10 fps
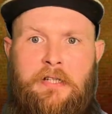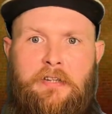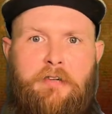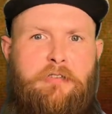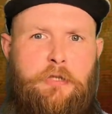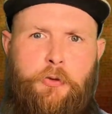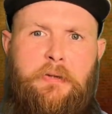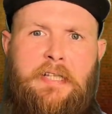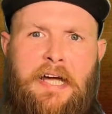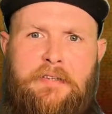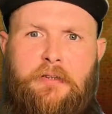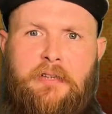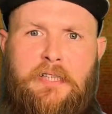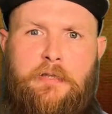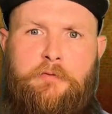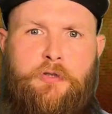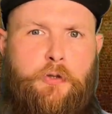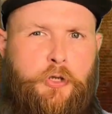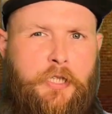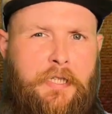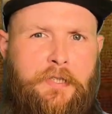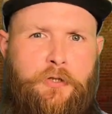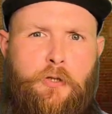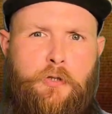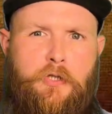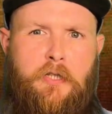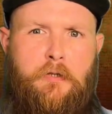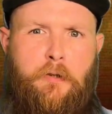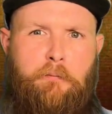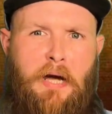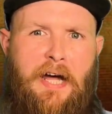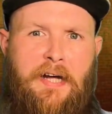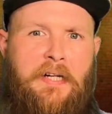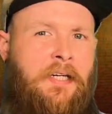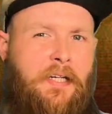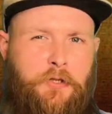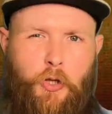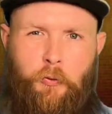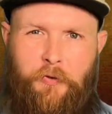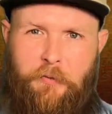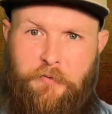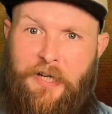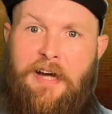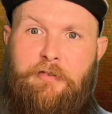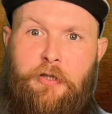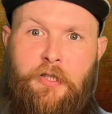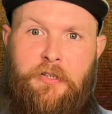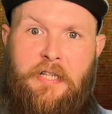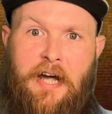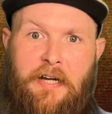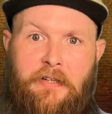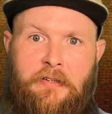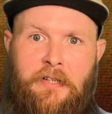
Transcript: They eventually had to leave, so she kissed her son goodbye and told them to have a good night.